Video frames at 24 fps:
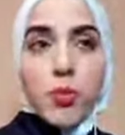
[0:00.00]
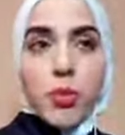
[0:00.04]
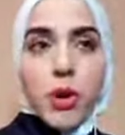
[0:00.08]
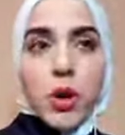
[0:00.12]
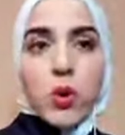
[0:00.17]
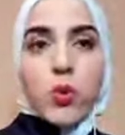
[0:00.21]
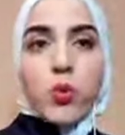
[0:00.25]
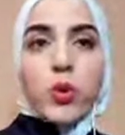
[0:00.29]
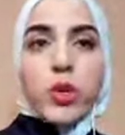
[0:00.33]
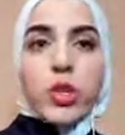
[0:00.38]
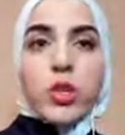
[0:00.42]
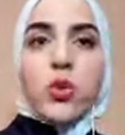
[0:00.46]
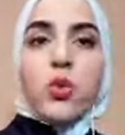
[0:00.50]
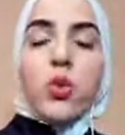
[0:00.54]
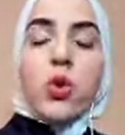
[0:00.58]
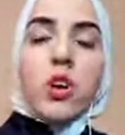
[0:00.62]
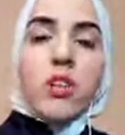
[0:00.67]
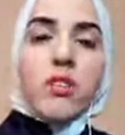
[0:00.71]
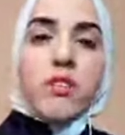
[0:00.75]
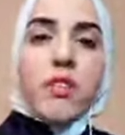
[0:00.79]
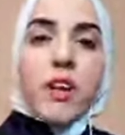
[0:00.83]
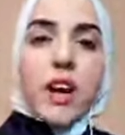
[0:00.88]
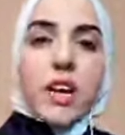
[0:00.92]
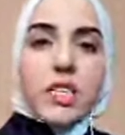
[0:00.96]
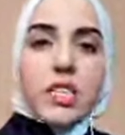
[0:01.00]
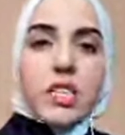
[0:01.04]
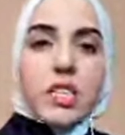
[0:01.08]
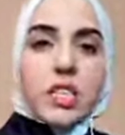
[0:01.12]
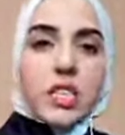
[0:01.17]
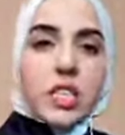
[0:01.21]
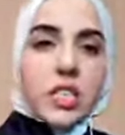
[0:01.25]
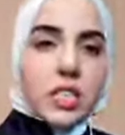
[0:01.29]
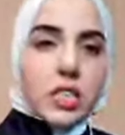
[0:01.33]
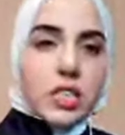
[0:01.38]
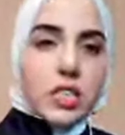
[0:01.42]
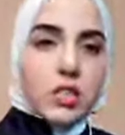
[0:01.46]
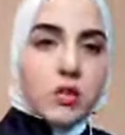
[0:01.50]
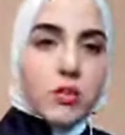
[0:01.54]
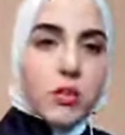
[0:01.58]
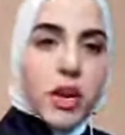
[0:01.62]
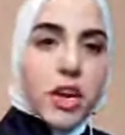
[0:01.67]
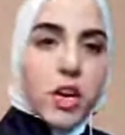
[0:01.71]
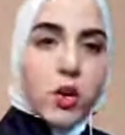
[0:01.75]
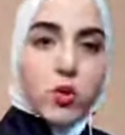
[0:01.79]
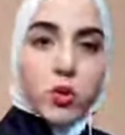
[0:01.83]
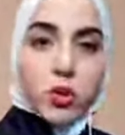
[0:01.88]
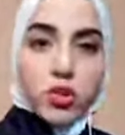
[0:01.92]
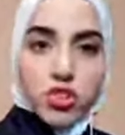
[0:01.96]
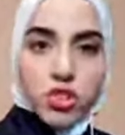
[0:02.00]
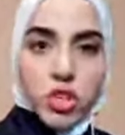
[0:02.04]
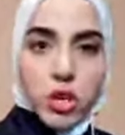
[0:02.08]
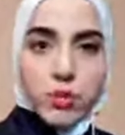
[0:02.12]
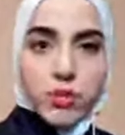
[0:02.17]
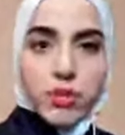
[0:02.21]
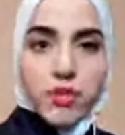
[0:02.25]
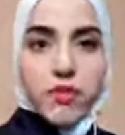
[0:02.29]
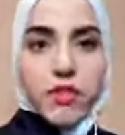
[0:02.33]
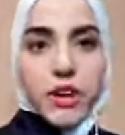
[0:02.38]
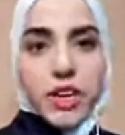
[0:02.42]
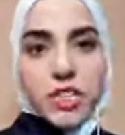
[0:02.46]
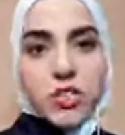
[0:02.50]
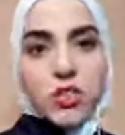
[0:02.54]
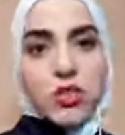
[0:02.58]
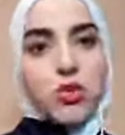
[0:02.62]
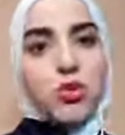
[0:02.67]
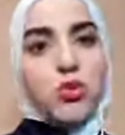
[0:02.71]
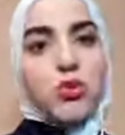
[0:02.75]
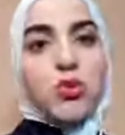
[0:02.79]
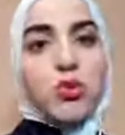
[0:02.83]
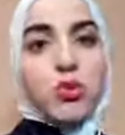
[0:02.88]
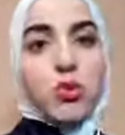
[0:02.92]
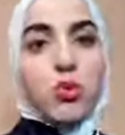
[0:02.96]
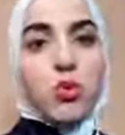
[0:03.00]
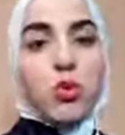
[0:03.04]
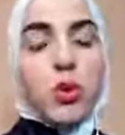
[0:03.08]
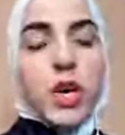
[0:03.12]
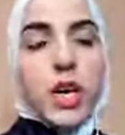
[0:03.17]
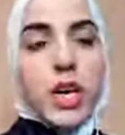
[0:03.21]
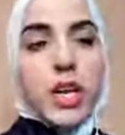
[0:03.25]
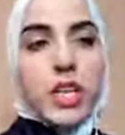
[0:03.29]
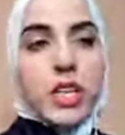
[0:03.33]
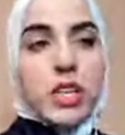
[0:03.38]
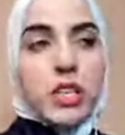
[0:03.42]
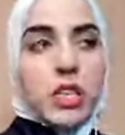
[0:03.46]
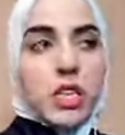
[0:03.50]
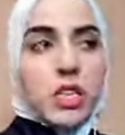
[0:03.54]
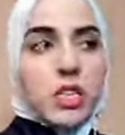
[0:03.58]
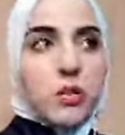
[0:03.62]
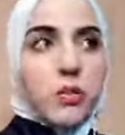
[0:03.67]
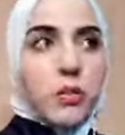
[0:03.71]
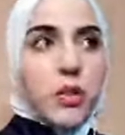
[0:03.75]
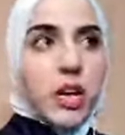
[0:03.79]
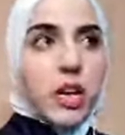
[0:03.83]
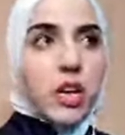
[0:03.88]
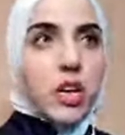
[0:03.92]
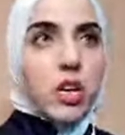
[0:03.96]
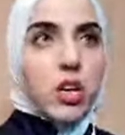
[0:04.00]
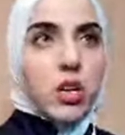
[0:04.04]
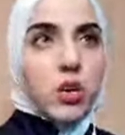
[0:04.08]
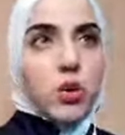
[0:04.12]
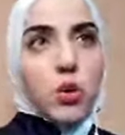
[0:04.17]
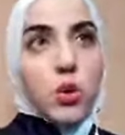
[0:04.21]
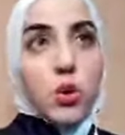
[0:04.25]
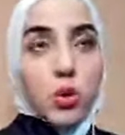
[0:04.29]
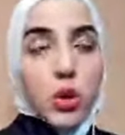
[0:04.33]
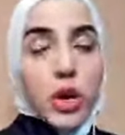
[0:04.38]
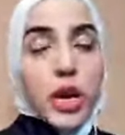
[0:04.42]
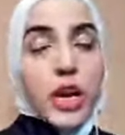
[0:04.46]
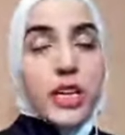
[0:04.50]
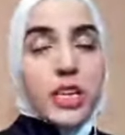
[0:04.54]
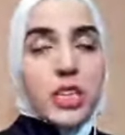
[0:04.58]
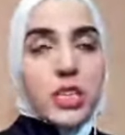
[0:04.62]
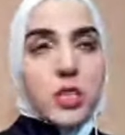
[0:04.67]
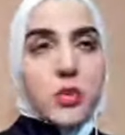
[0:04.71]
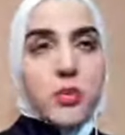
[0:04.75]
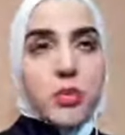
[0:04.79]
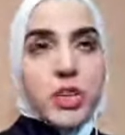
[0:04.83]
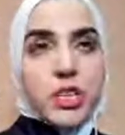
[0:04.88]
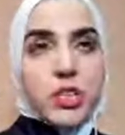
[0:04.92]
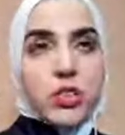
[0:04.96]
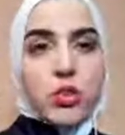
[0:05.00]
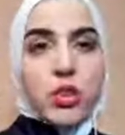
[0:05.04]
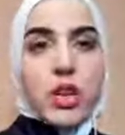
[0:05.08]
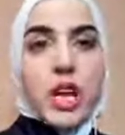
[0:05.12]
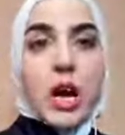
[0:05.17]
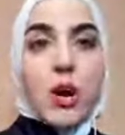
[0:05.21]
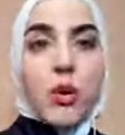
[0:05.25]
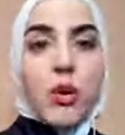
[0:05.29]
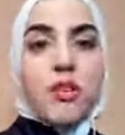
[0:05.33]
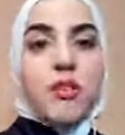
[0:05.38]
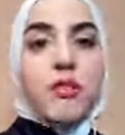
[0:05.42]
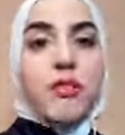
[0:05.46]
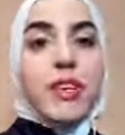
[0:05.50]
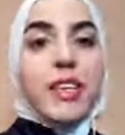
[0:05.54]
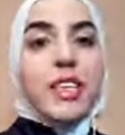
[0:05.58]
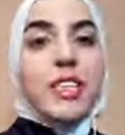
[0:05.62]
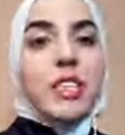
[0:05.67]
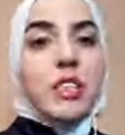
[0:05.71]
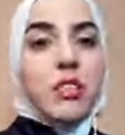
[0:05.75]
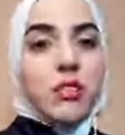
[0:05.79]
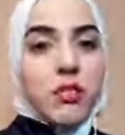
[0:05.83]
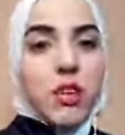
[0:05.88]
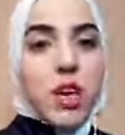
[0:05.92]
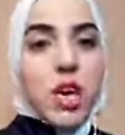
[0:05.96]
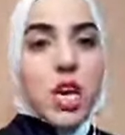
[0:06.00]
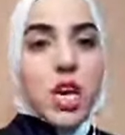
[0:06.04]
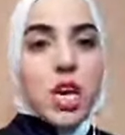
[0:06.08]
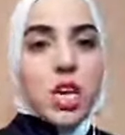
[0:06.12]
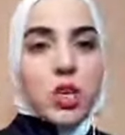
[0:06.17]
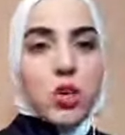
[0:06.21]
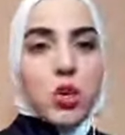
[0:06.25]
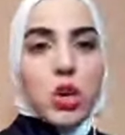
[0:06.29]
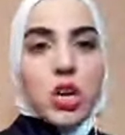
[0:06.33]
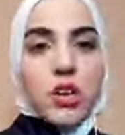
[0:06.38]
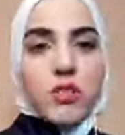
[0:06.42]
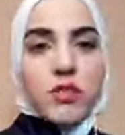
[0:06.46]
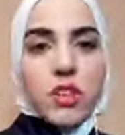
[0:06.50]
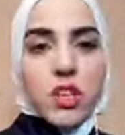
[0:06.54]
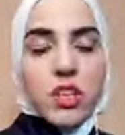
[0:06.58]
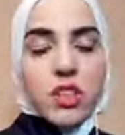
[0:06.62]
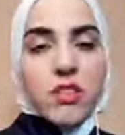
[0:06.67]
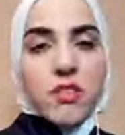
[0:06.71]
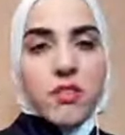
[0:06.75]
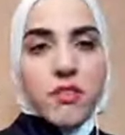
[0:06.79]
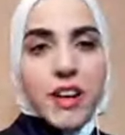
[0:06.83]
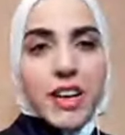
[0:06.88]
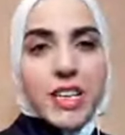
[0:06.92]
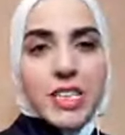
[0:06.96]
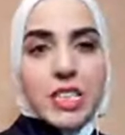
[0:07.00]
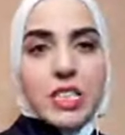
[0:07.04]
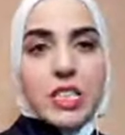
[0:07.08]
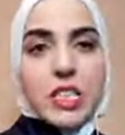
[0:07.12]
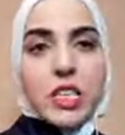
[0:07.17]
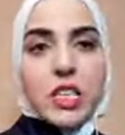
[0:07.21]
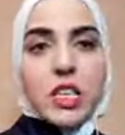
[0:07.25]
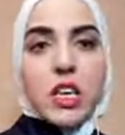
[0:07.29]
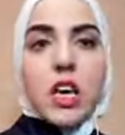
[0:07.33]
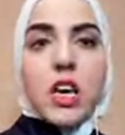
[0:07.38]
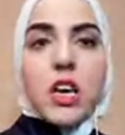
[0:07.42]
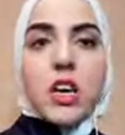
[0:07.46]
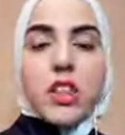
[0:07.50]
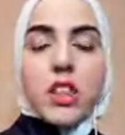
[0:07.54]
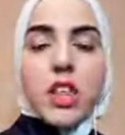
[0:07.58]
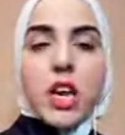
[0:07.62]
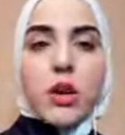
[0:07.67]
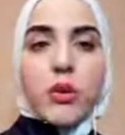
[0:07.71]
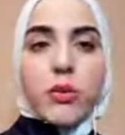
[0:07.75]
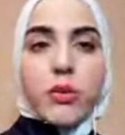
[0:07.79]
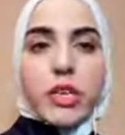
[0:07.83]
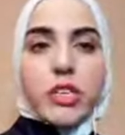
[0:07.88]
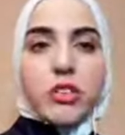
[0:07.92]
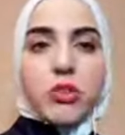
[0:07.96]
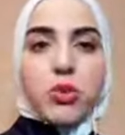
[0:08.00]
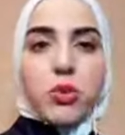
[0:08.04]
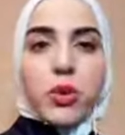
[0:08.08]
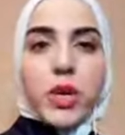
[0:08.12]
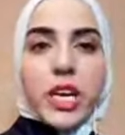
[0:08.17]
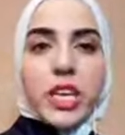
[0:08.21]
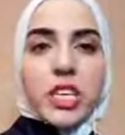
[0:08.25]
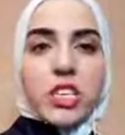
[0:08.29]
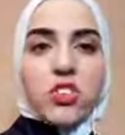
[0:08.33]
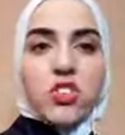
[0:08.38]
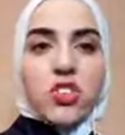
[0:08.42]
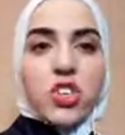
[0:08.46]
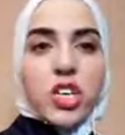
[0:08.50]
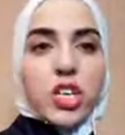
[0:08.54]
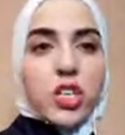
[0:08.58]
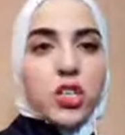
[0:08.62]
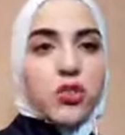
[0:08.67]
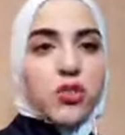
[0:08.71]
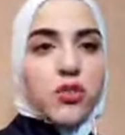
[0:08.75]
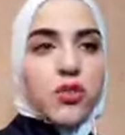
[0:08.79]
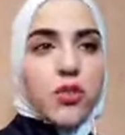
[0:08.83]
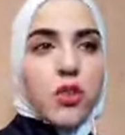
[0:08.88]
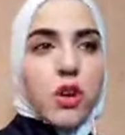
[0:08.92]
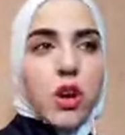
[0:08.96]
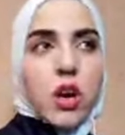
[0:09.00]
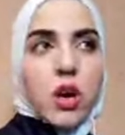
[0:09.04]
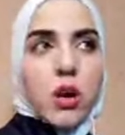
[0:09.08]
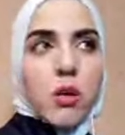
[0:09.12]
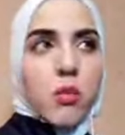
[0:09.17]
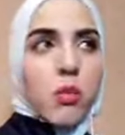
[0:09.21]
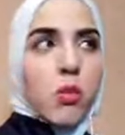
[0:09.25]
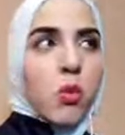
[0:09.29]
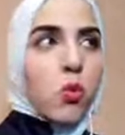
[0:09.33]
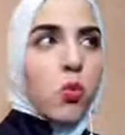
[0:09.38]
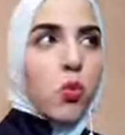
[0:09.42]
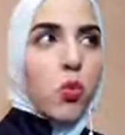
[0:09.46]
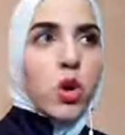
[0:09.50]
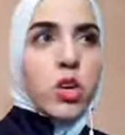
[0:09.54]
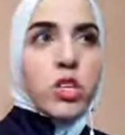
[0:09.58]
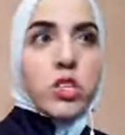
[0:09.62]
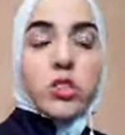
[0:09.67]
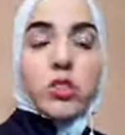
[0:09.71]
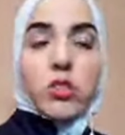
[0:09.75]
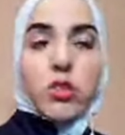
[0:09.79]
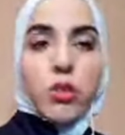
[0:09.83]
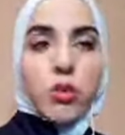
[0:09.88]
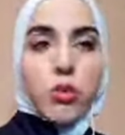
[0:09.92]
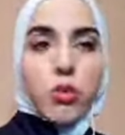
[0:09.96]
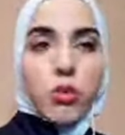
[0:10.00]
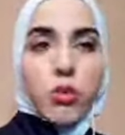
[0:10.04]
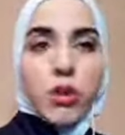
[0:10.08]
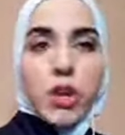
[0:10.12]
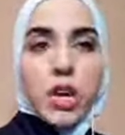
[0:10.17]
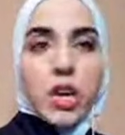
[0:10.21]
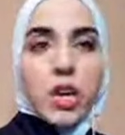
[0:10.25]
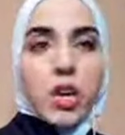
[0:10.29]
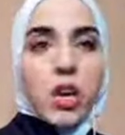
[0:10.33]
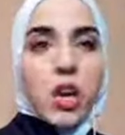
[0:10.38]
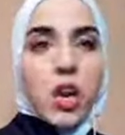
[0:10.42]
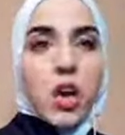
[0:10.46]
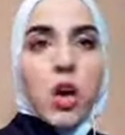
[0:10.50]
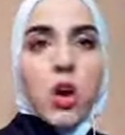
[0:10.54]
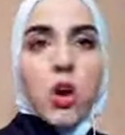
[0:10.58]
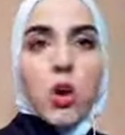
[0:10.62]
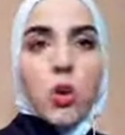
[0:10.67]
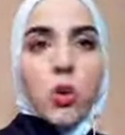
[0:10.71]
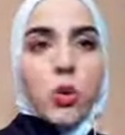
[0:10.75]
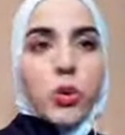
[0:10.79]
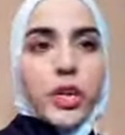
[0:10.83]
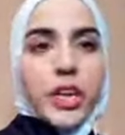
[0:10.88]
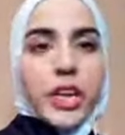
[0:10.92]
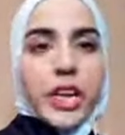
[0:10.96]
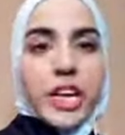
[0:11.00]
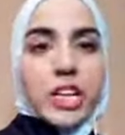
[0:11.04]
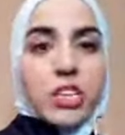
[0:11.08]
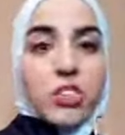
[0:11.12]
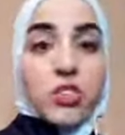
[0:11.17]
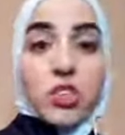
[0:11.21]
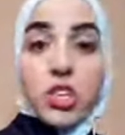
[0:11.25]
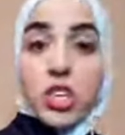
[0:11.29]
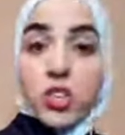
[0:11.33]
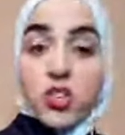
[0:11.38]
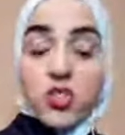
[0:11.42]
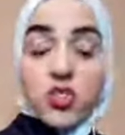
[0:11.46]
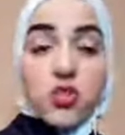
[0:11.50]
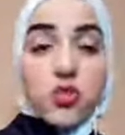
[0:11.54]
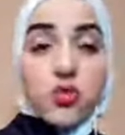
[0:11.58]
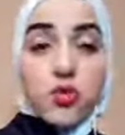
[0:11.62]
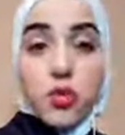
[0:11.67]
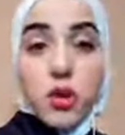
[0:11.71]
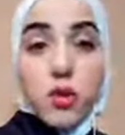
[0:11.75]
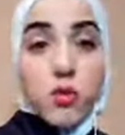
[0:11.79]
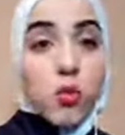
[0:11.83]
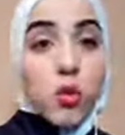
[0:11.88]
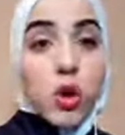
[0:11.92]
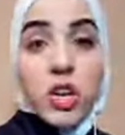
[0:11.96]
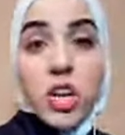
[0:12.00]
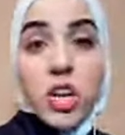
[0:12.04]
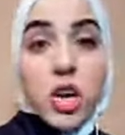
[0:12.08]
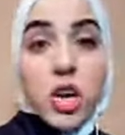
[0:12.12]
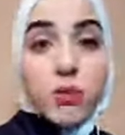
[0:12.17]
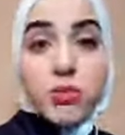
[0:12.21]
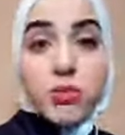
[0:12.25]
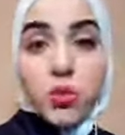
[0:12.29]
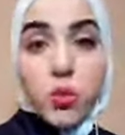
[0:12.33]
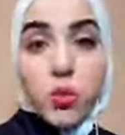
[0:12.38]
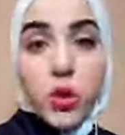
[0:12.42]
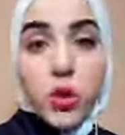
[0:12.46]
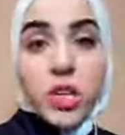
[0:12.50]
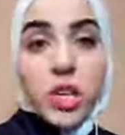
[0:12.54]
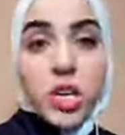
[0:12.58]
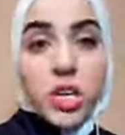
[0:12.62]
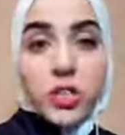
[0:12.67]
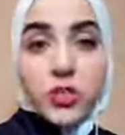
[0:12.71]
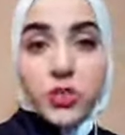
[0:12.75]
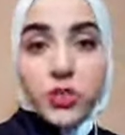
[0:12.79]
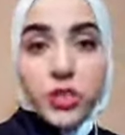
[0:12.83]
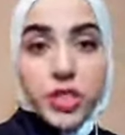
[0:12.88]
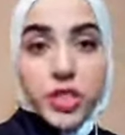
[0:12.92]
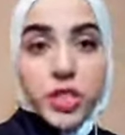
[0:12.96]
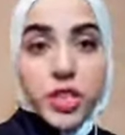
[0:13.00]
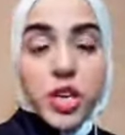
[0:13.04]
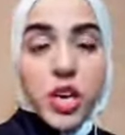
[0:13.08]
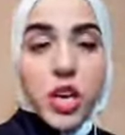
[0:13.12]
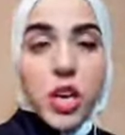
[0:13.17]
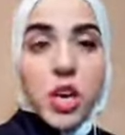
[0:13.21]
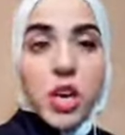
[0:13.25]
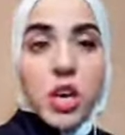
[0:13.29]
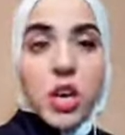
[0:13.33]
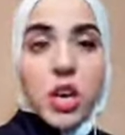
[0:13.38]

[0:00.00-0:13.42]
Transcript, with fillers: But when you are fasting, it doesn't matter which type of fast you do, and it doesn't matter, or, and it depends on how effective you have done the fasting. That ratio can change from one to three, or it can change from one up to 100